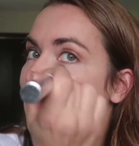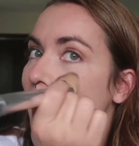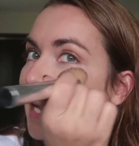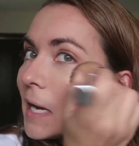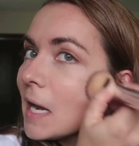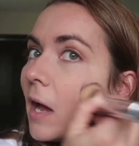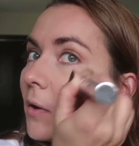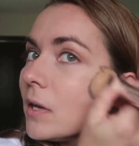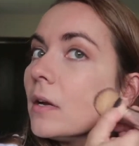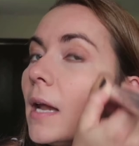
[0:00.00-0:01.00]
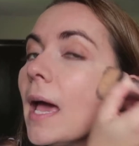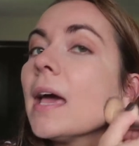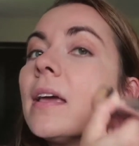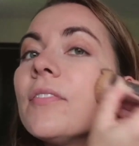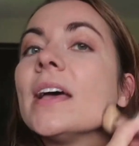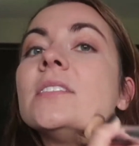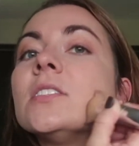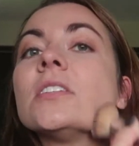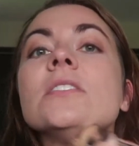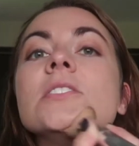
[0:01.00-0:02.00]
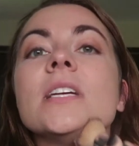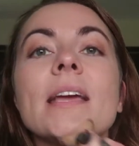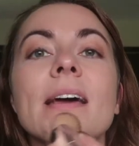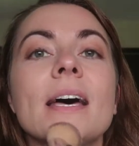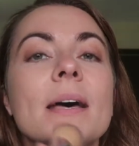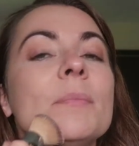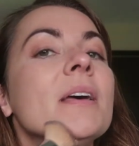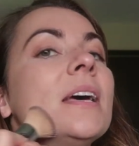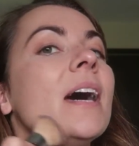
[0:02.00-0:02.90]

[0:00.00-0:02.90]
Take it down your neck if that's your jam.